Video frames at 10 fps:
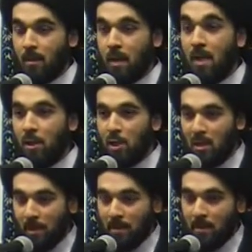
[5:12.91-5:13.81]

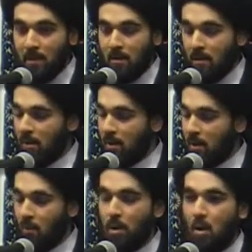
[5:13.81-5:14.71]
illegitimately,
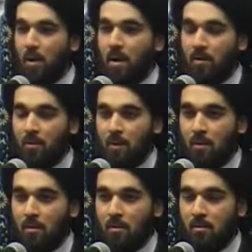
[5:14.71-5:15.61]
they would go ahead for it.
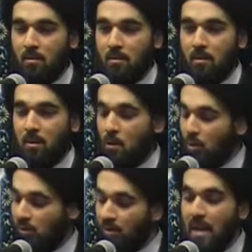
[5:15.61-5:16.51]
They
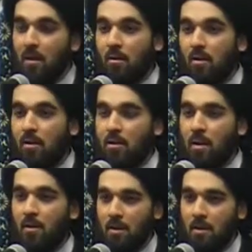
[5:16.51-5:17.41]
would fail this
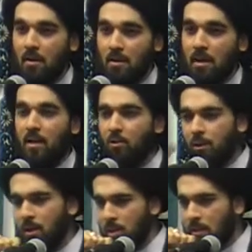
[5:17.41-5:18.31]
other test. And the
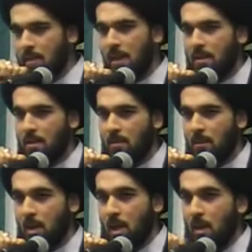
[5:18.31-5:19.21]
tradition says
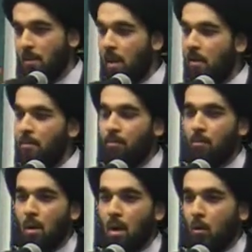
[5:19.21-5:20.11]
that
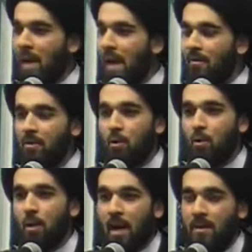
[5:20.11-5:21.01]
we have
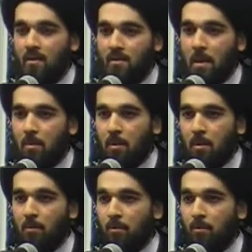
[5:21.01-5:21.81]
two kinds of people.